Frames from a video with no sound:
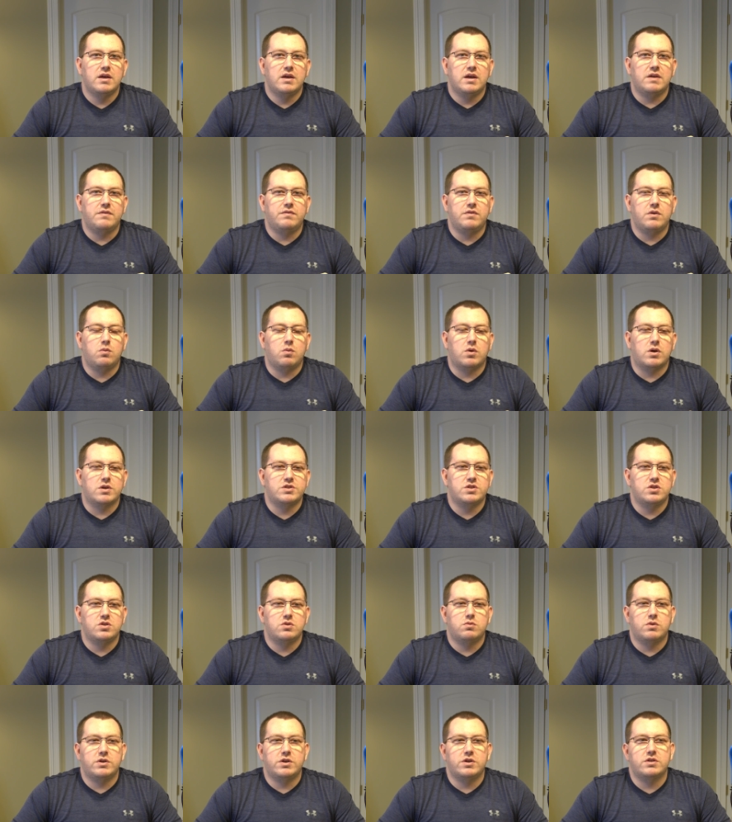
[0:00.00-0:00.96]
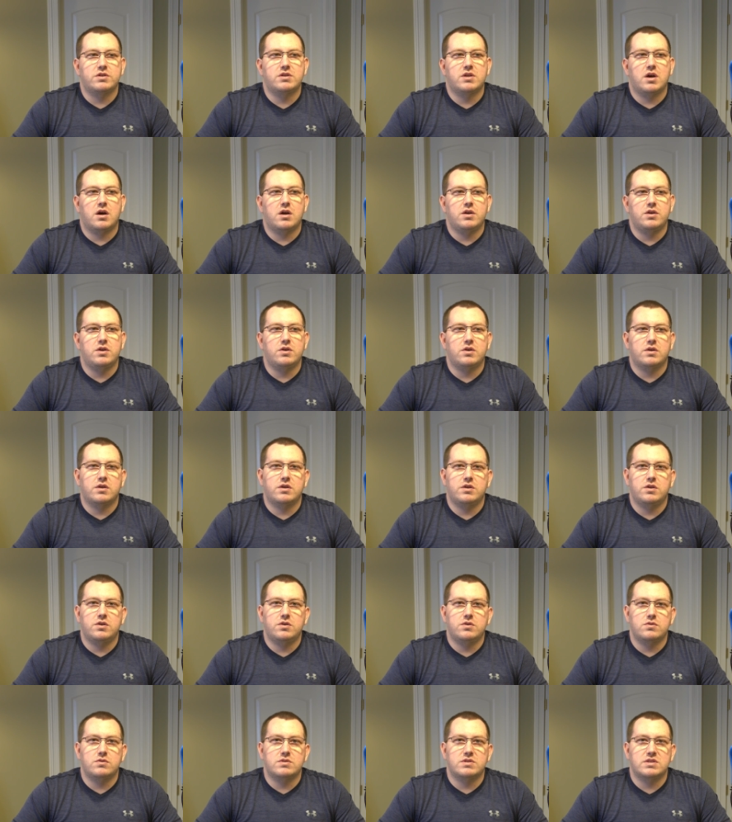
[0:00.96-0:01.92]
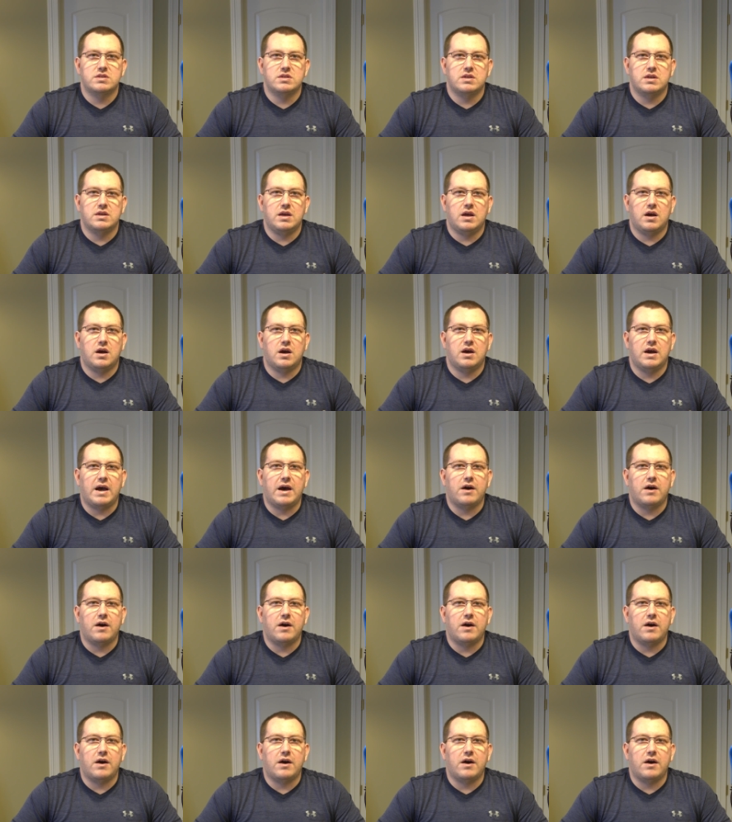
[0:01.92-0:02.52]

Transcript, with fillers: if you want to, when you're done, you can use uh,